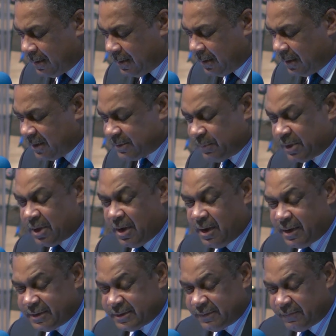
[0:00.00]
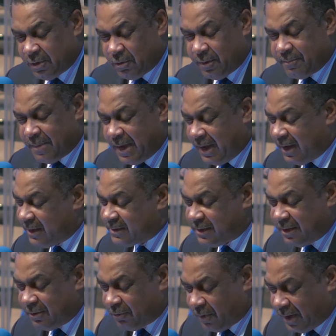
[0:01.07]
It is because of your amazing
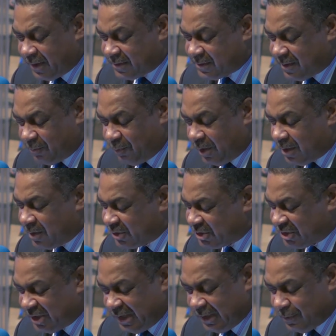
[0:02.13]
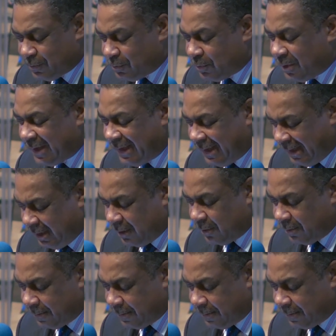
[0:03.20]
grace that we are still here.